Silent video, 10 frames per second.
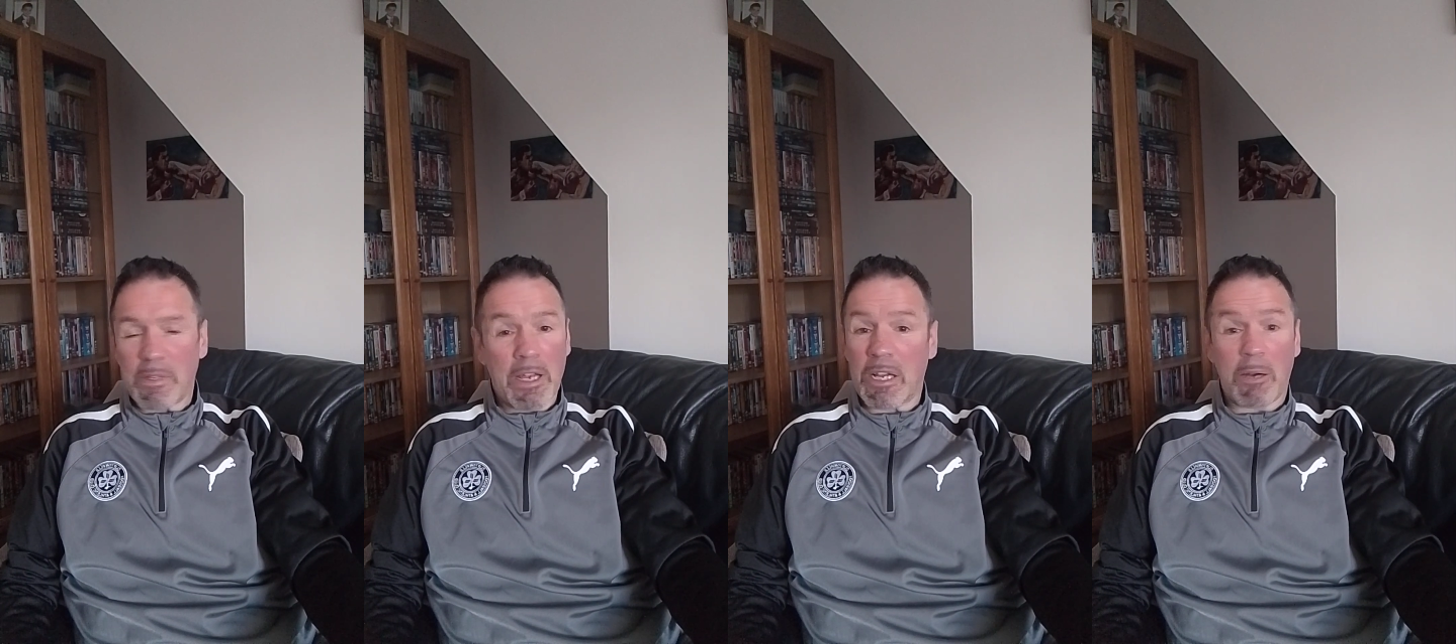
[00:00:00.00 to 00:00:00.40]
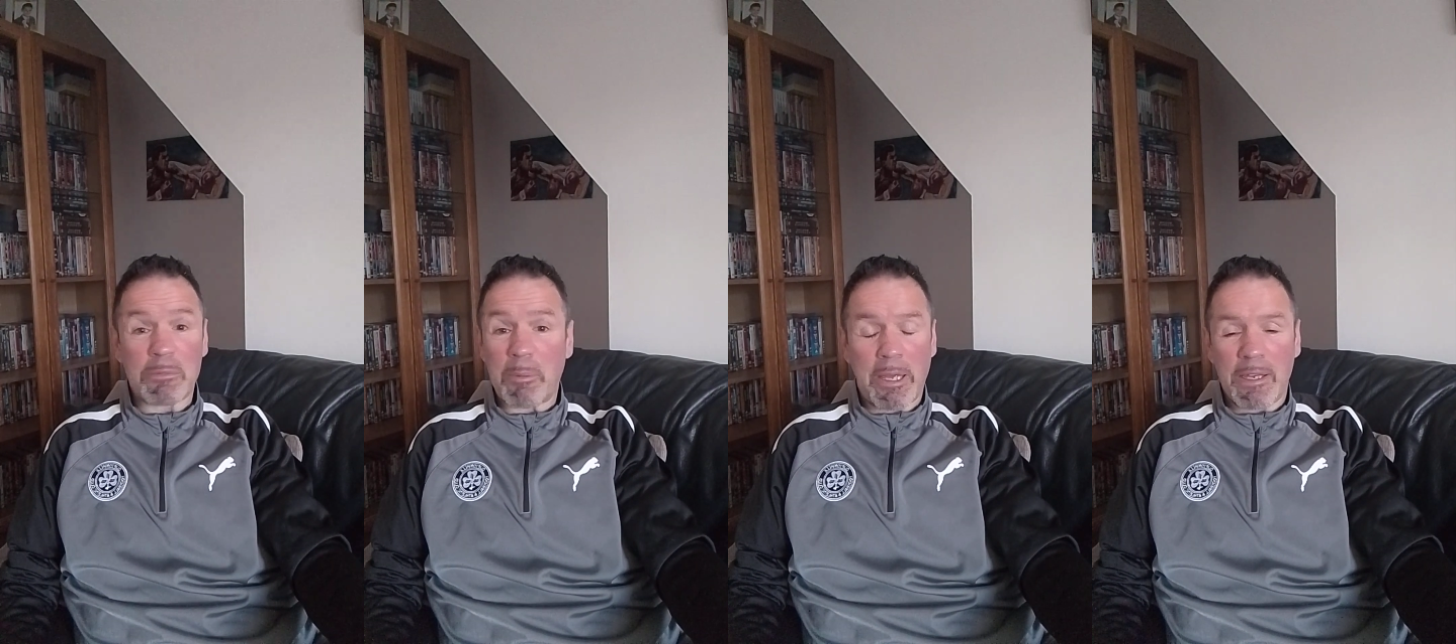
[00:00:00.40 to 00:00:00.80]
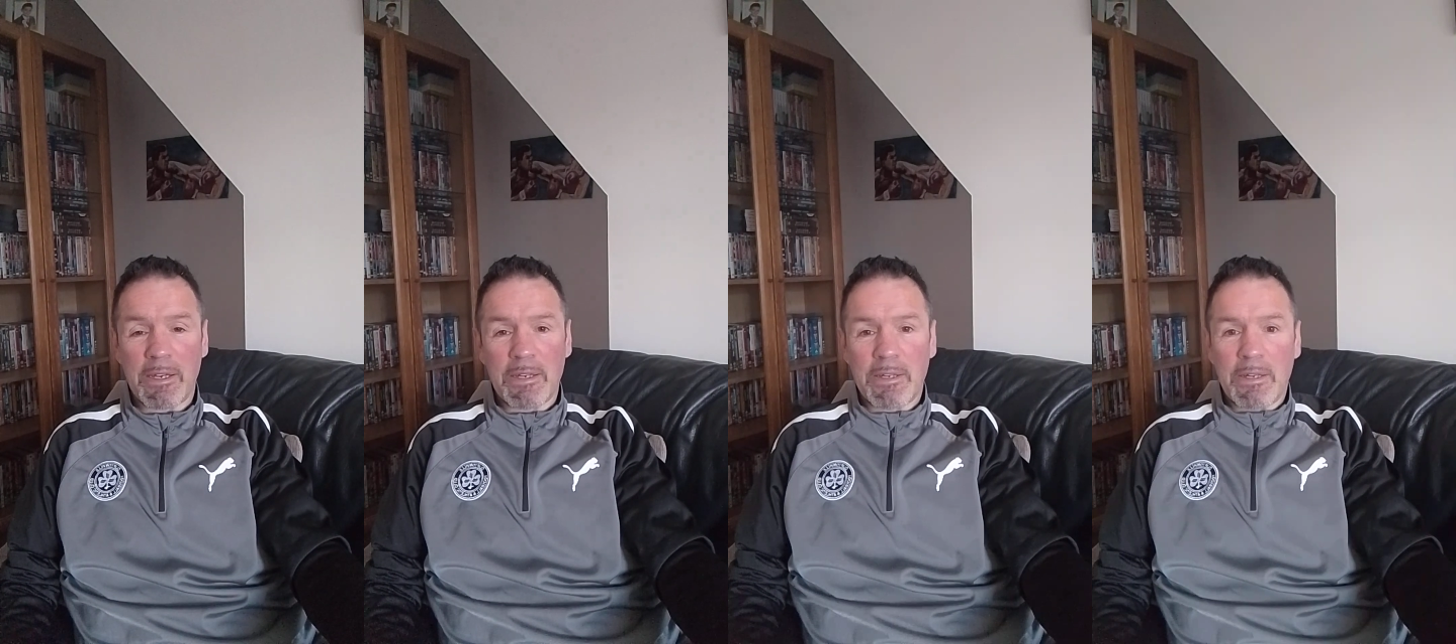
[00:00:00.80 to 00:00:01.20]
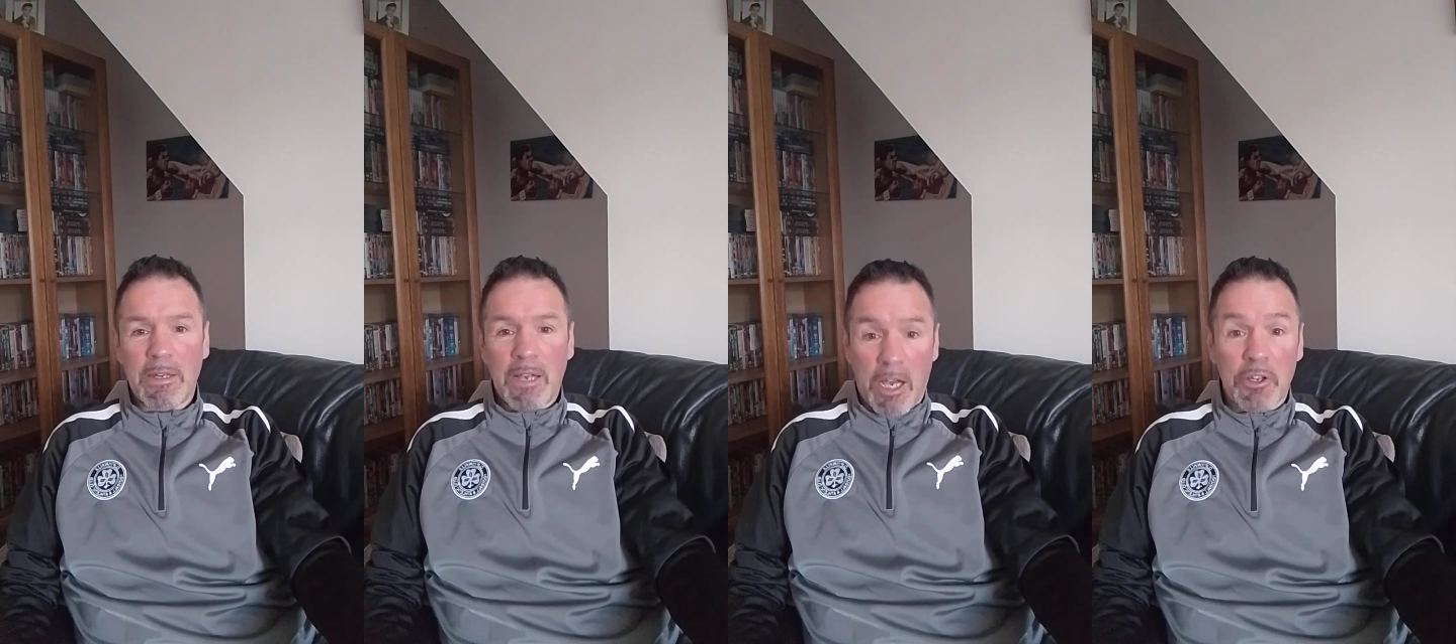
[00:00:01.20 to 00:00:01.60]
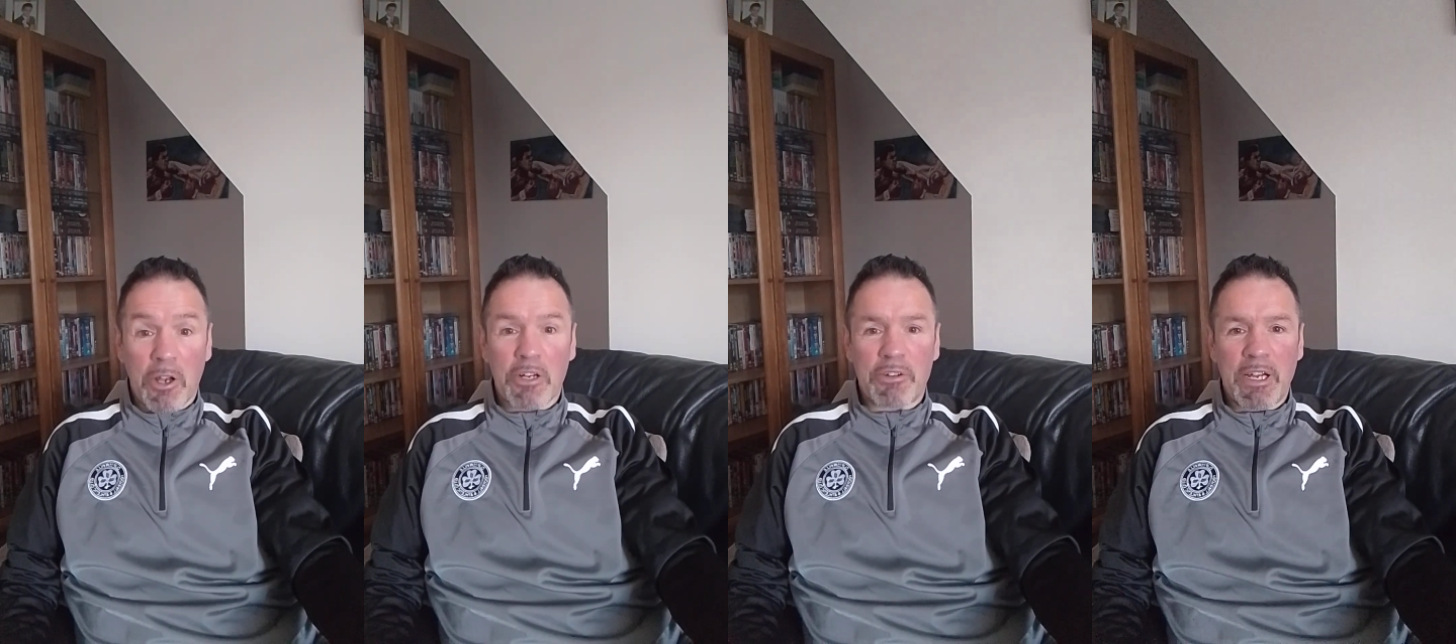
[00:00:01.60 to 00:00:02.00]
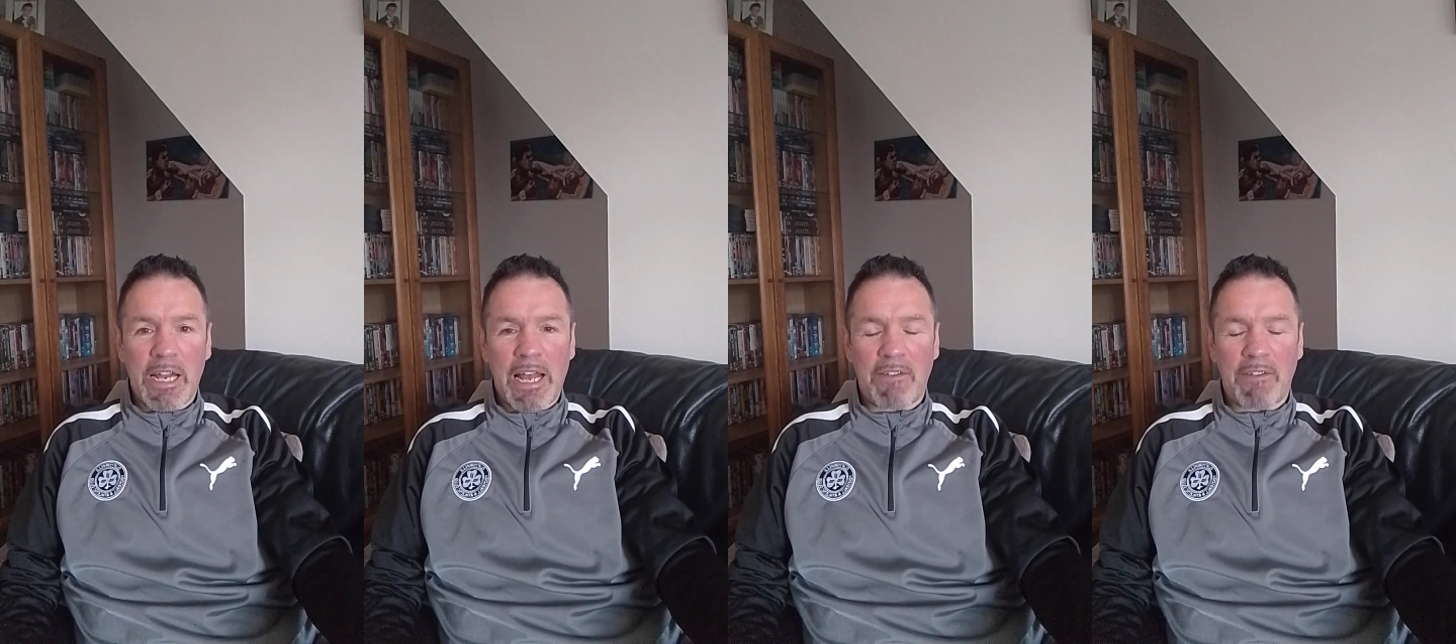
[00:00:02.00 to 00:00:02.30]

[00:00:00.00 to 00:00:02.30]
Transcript: It'll come to me. Another great light